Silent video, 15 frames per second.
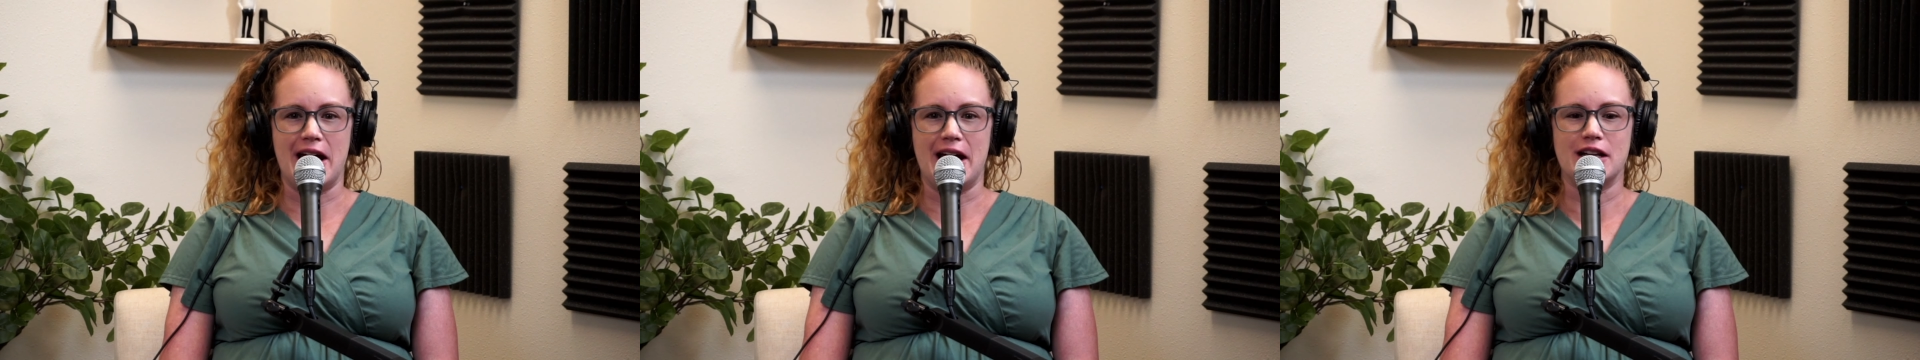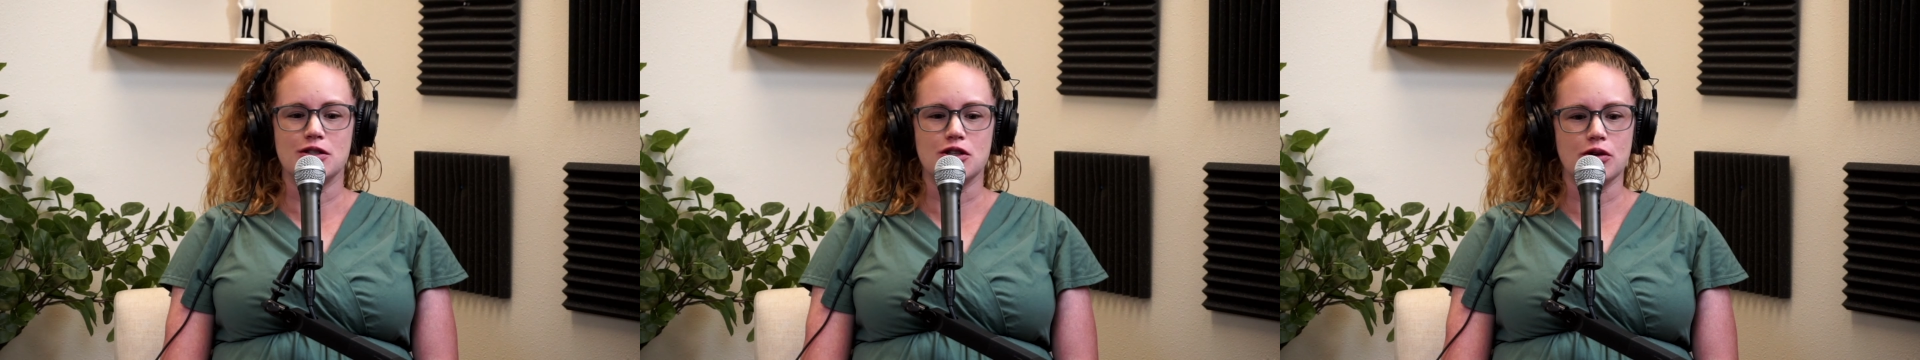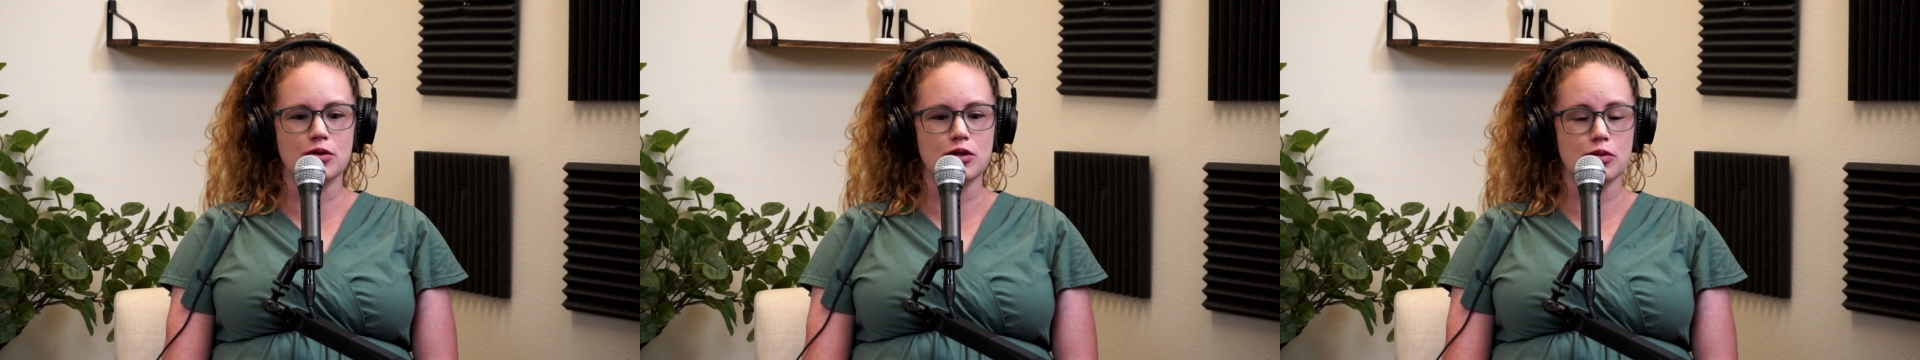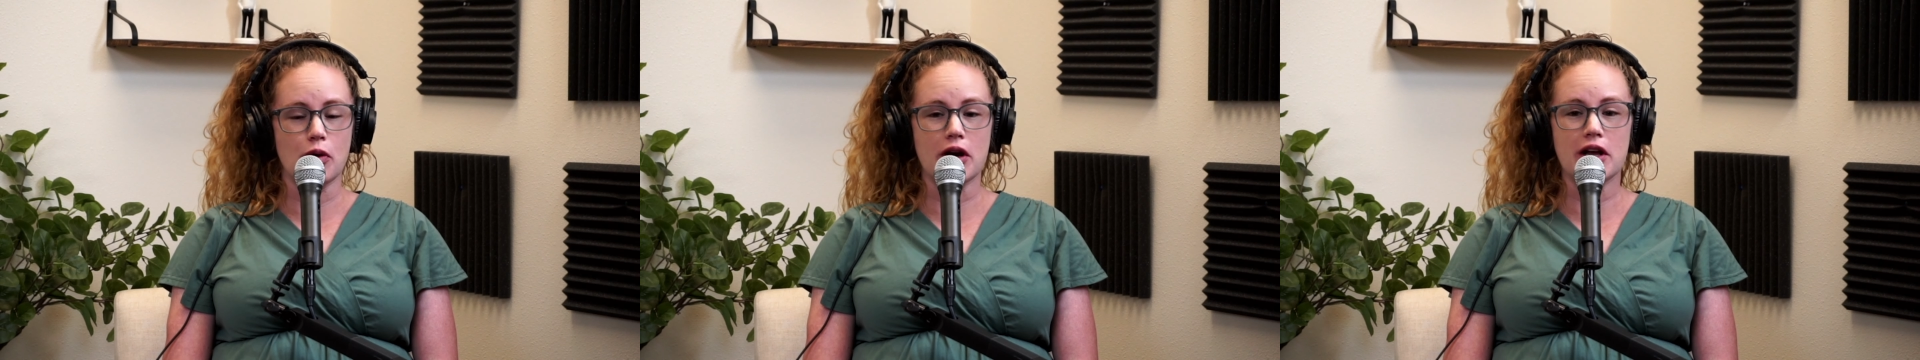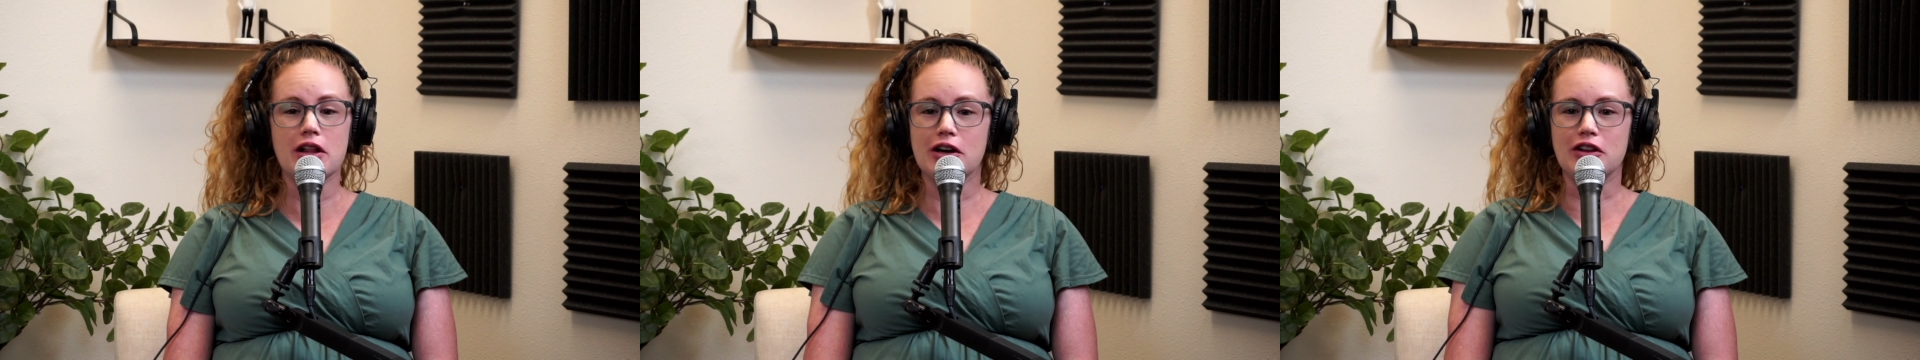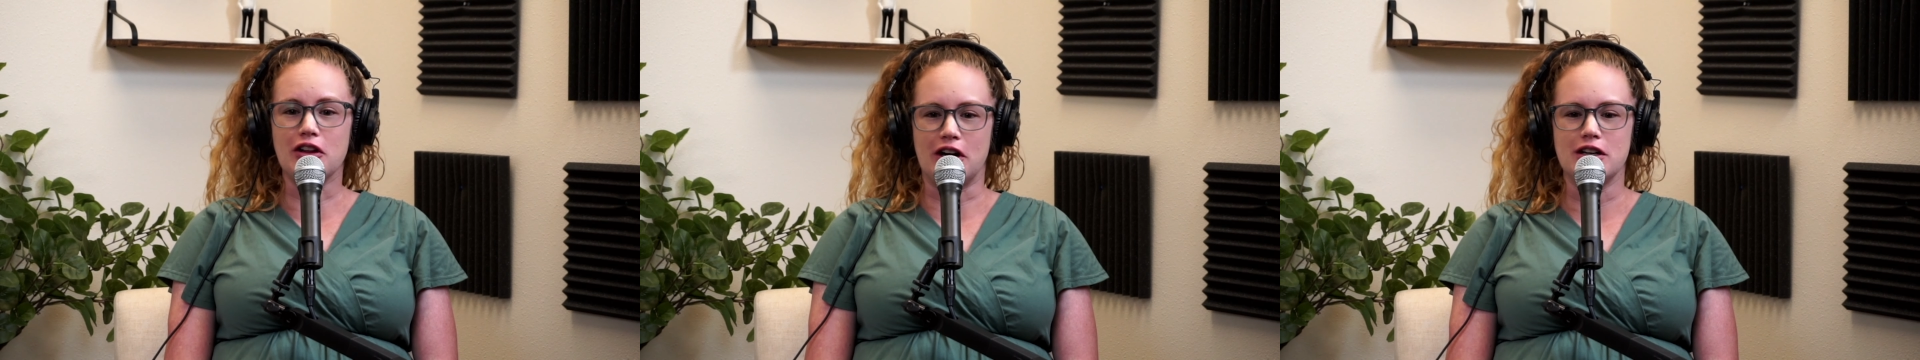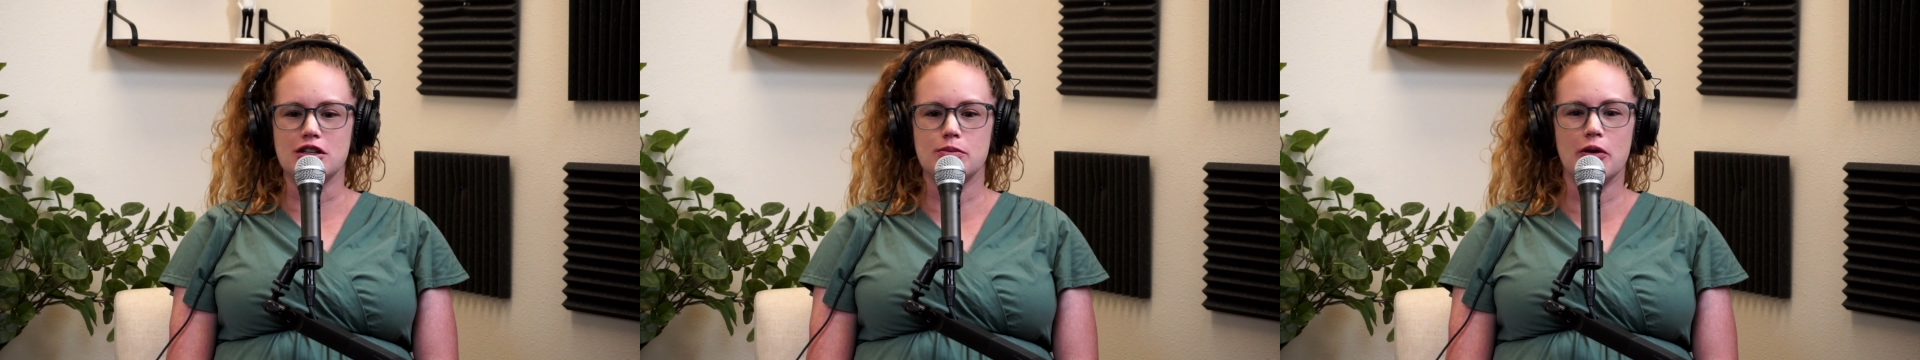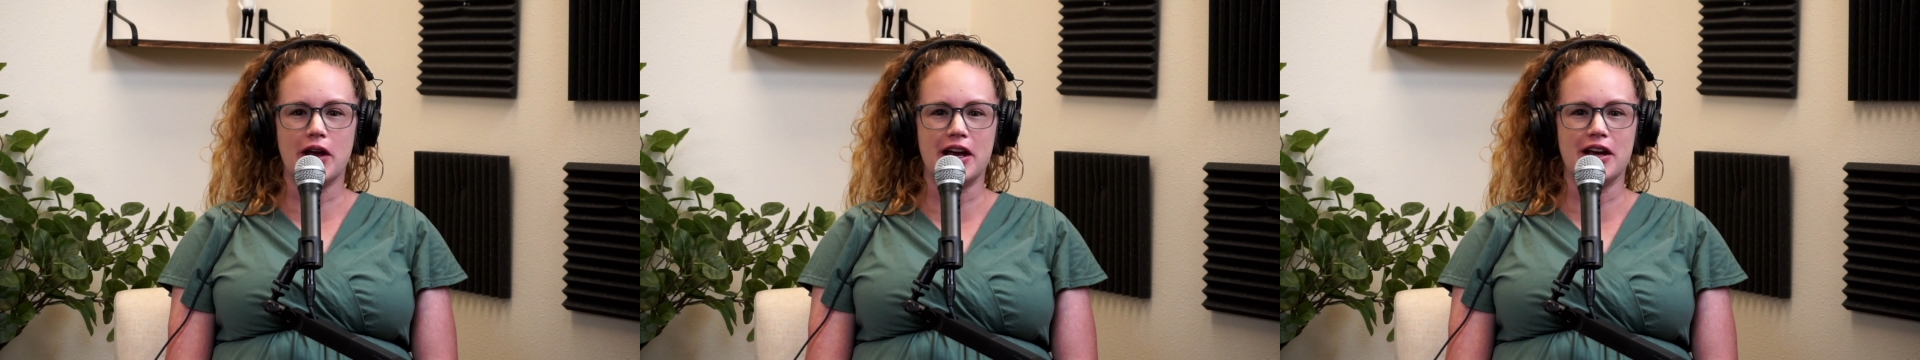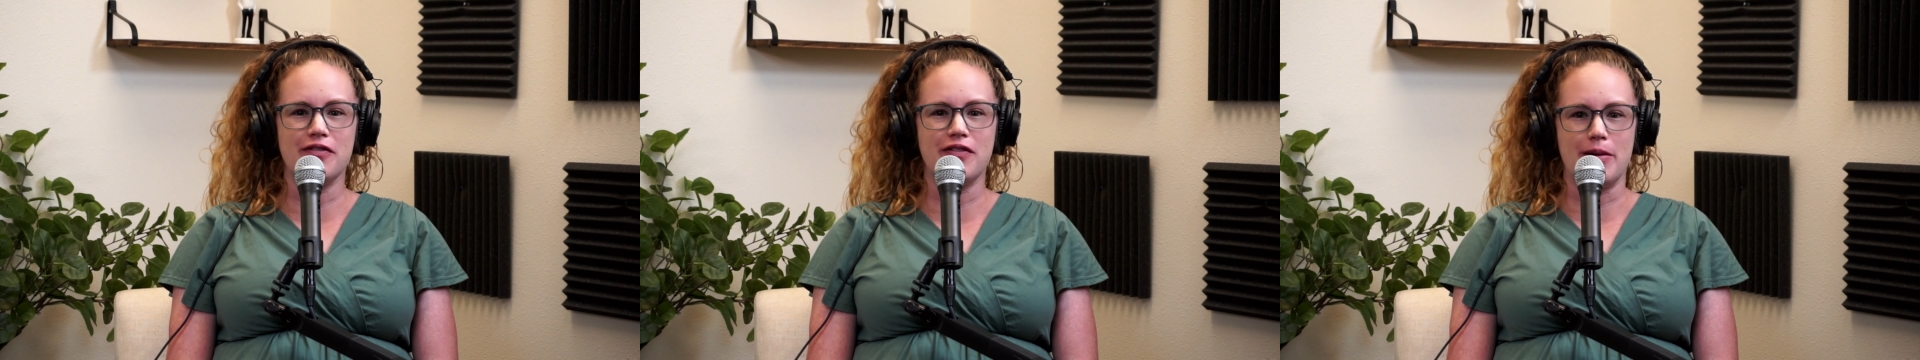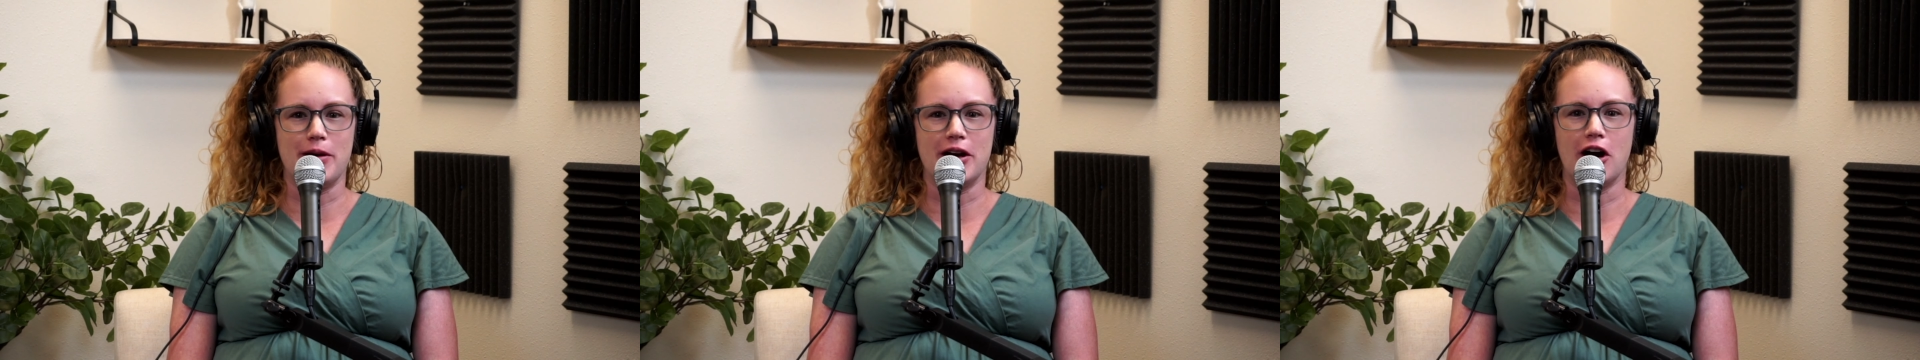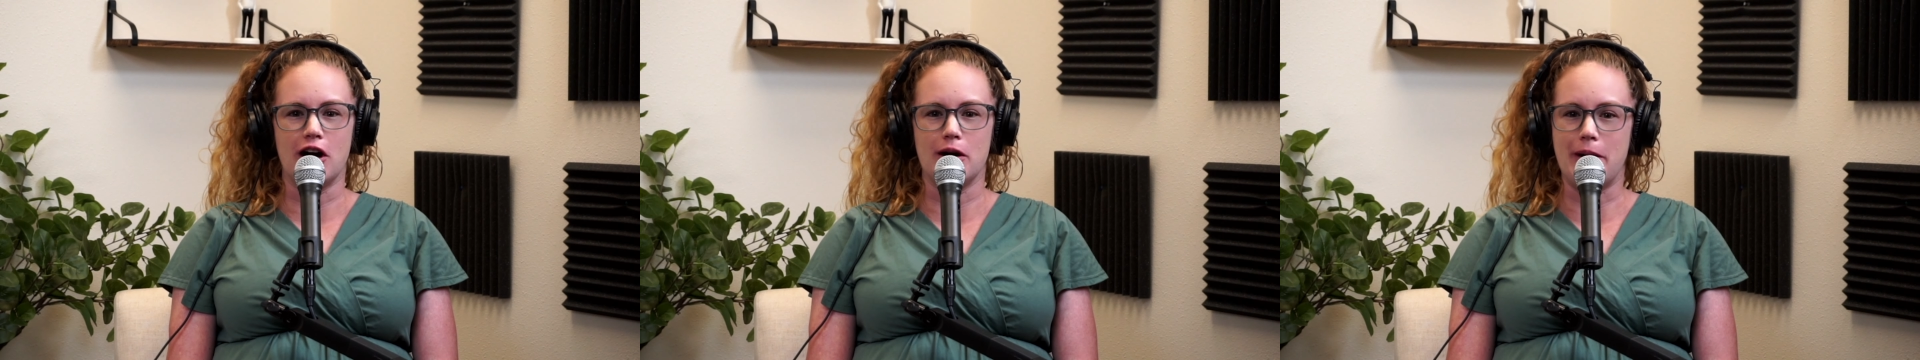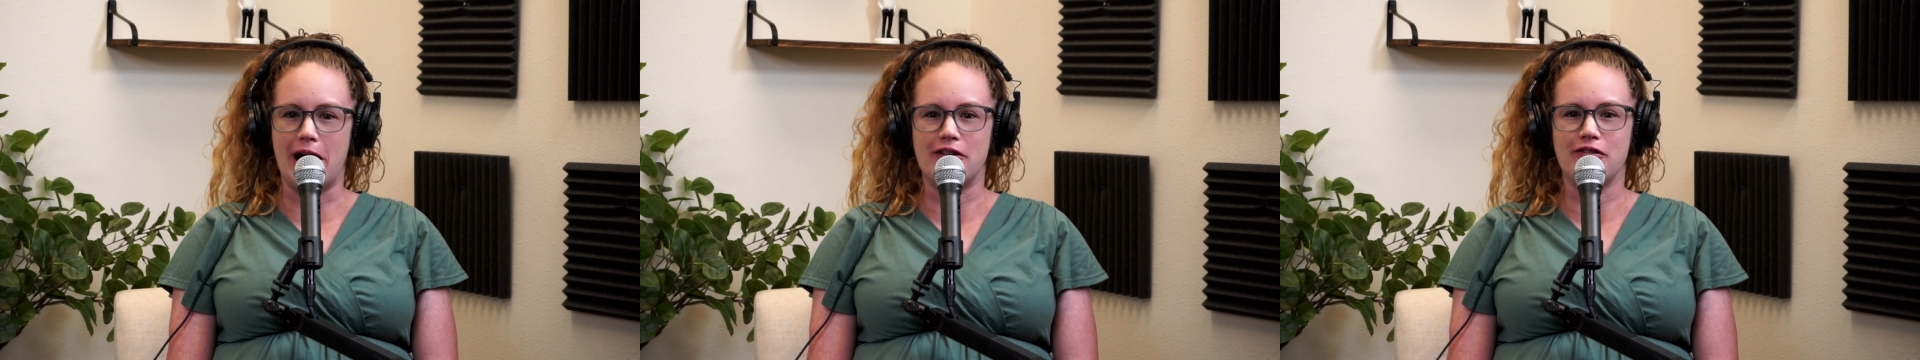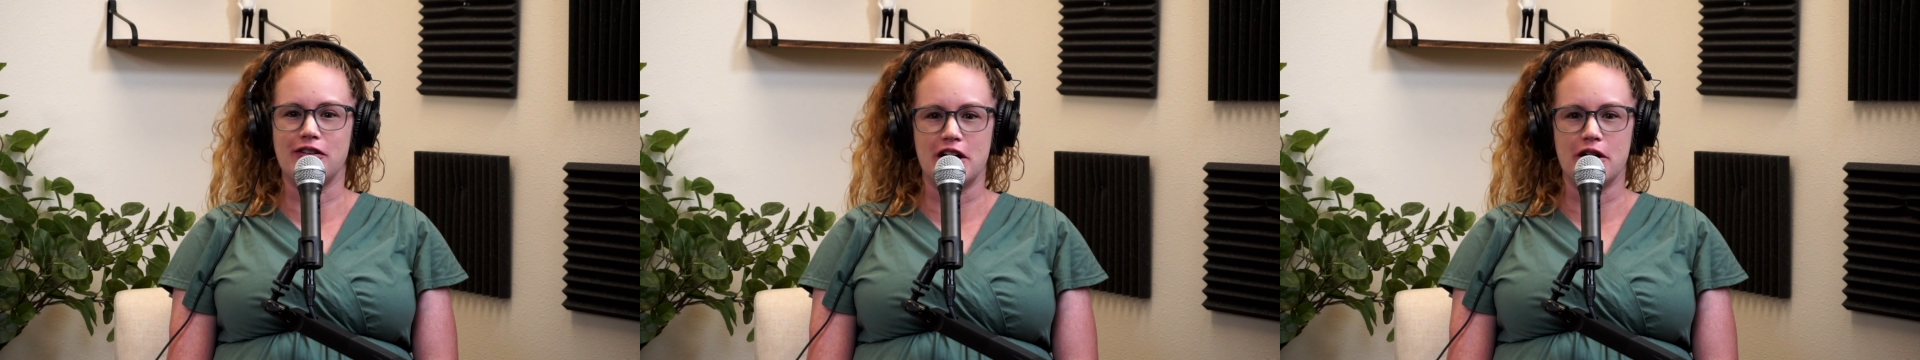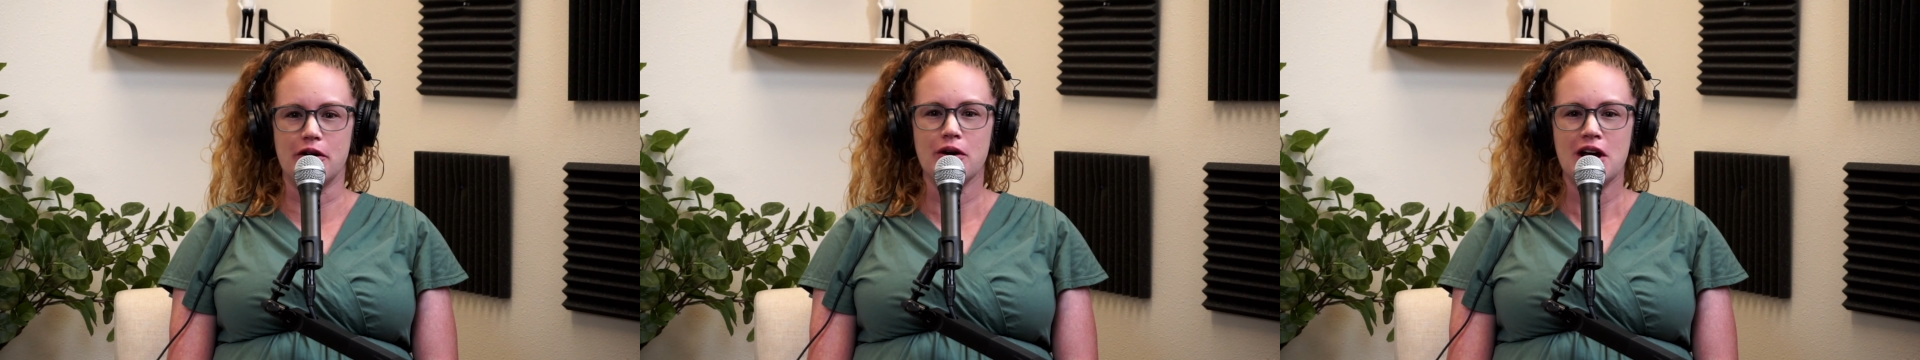And so spoiler alert, smoking and vaping are bad for you.